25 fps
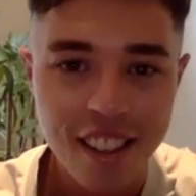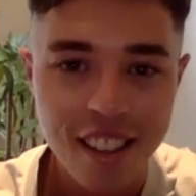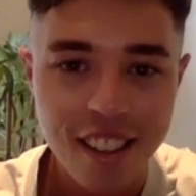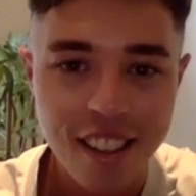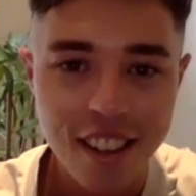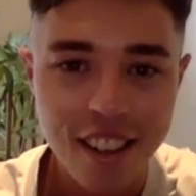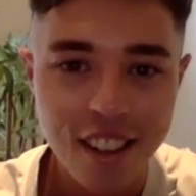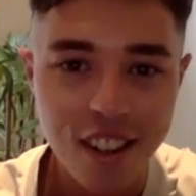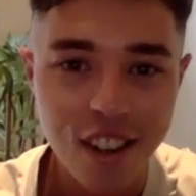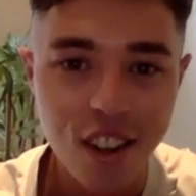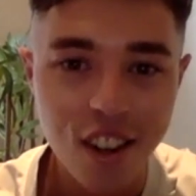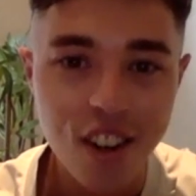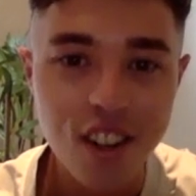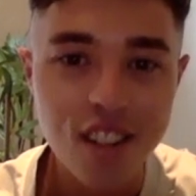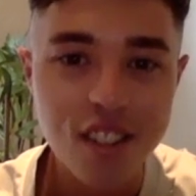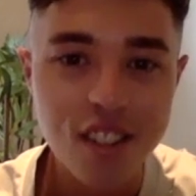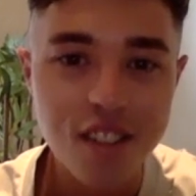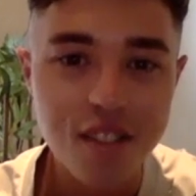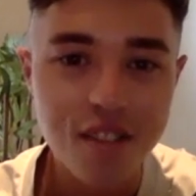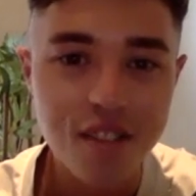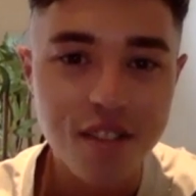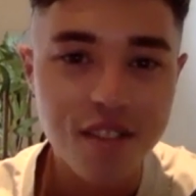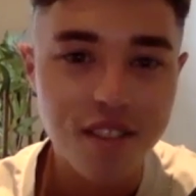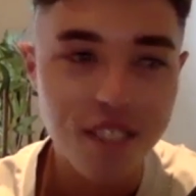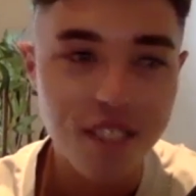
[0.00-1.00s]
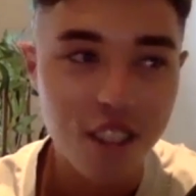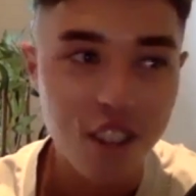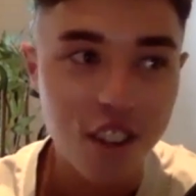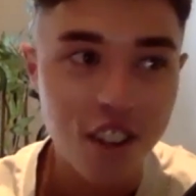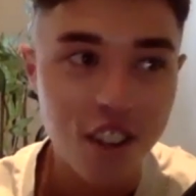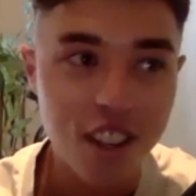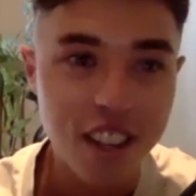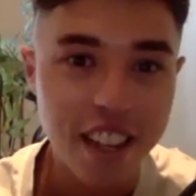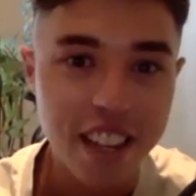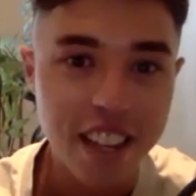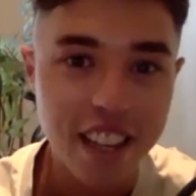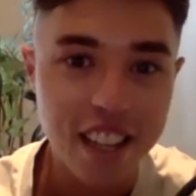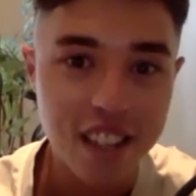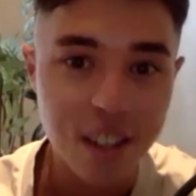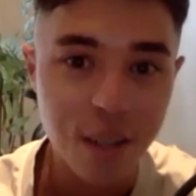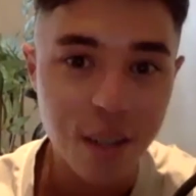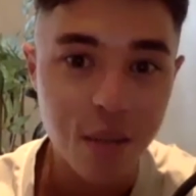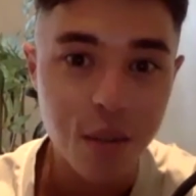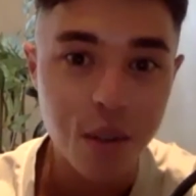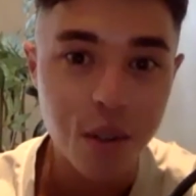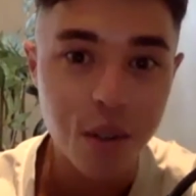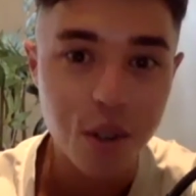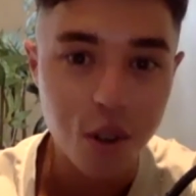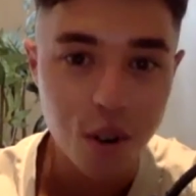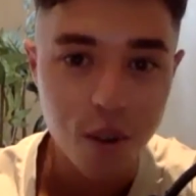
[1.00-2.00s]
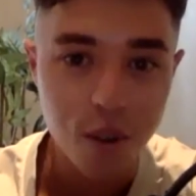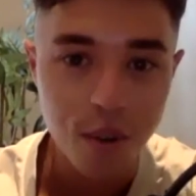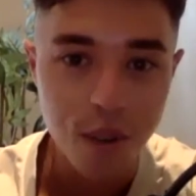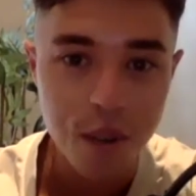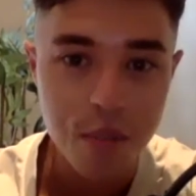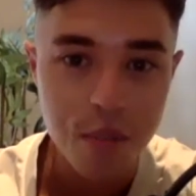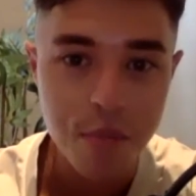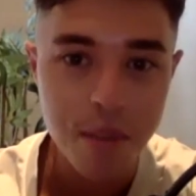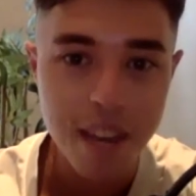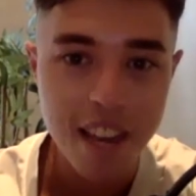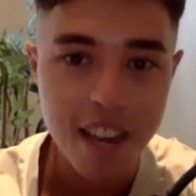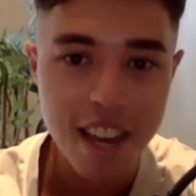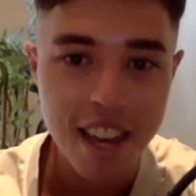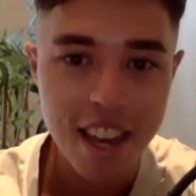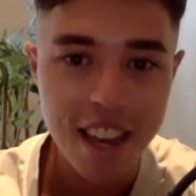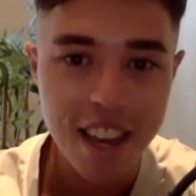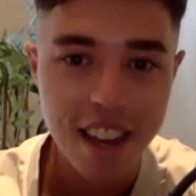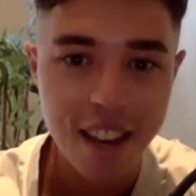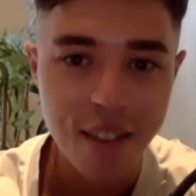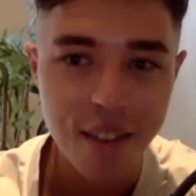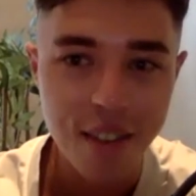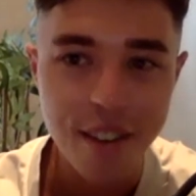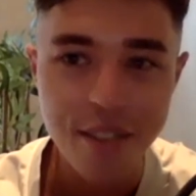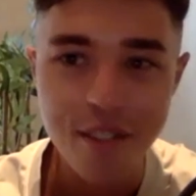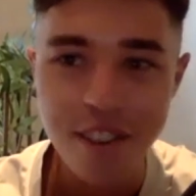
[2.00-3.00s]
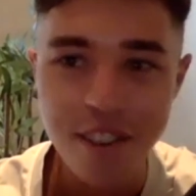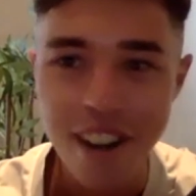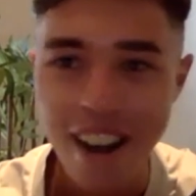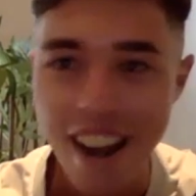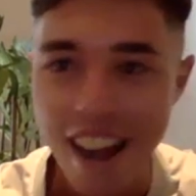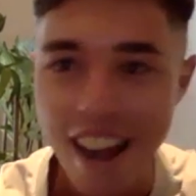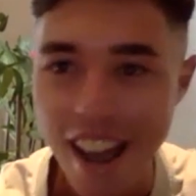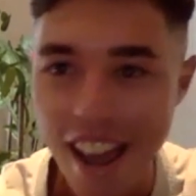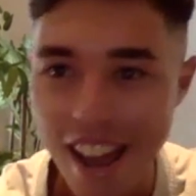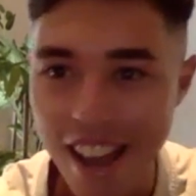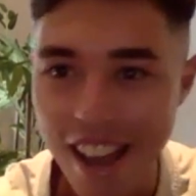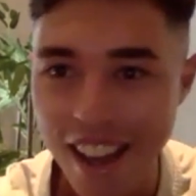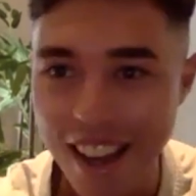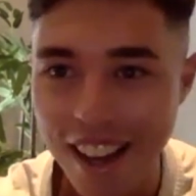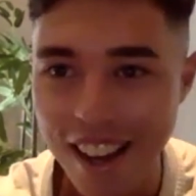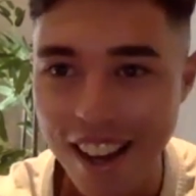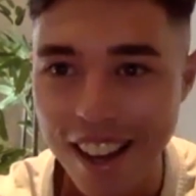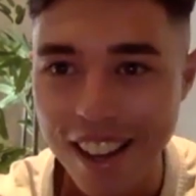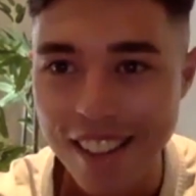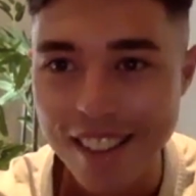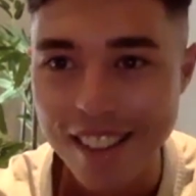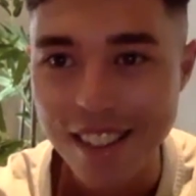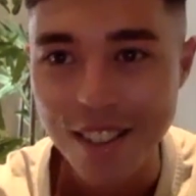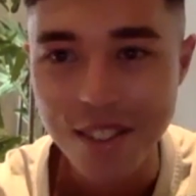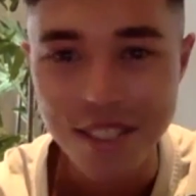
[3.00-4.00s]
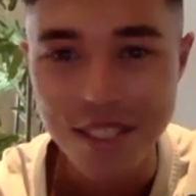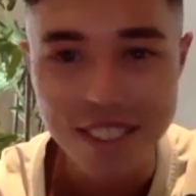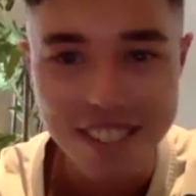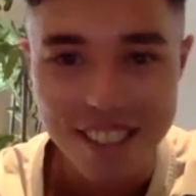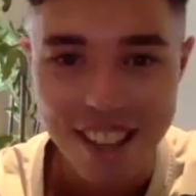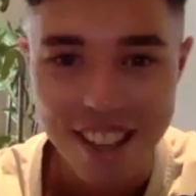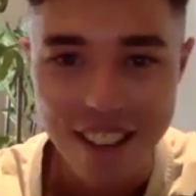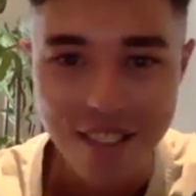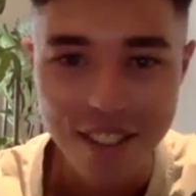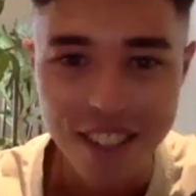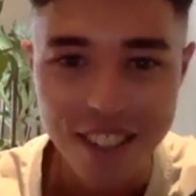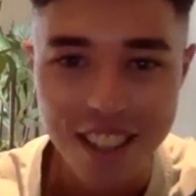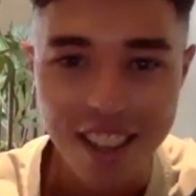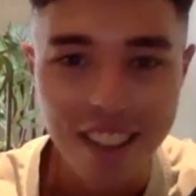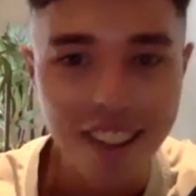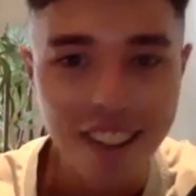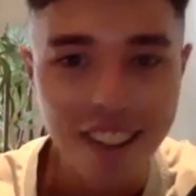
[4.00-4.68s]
not as early as I would normally be. I went for a haircut. So it was even